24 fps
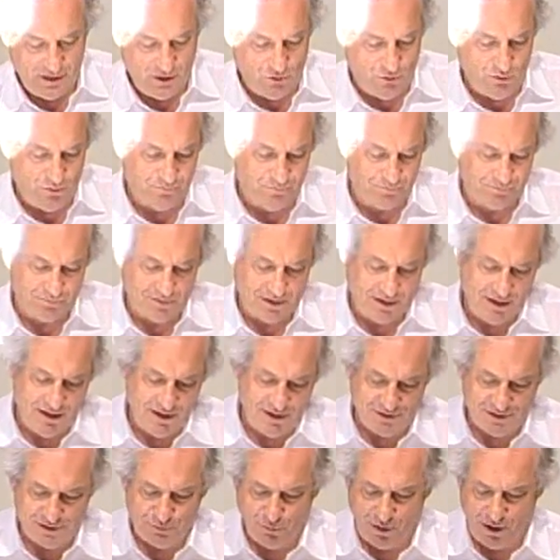you,
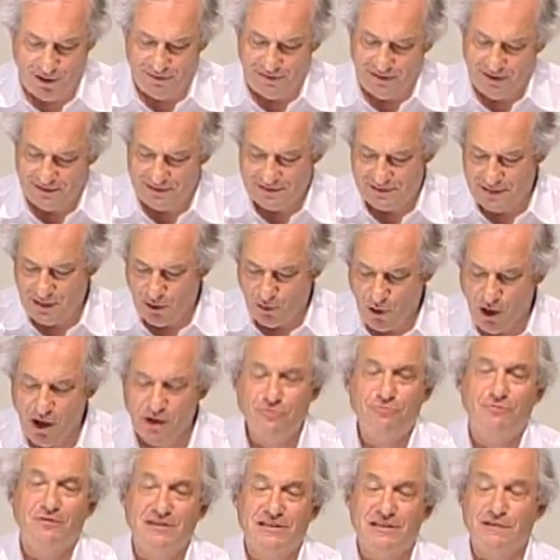here's one that's, you know,
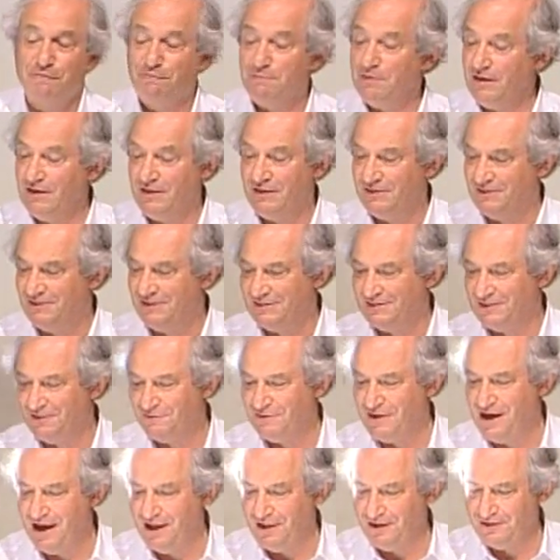hundreds of millions of
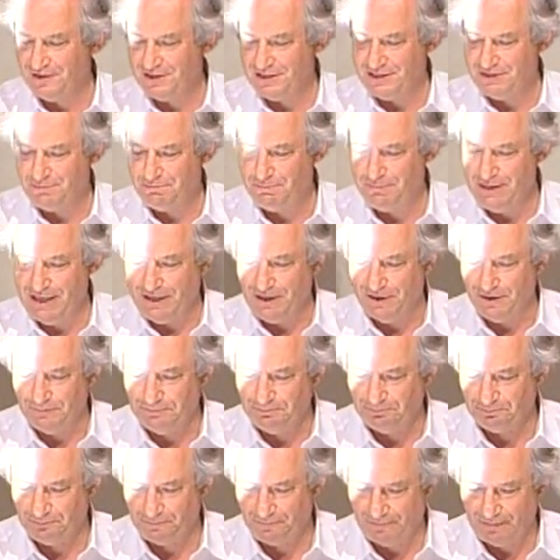dollars bigger.
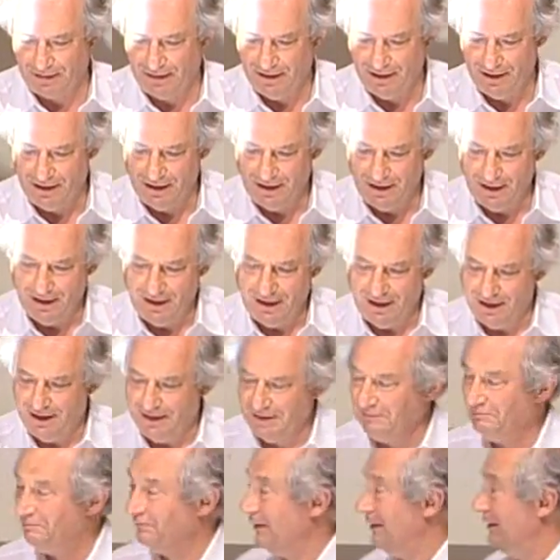Uh,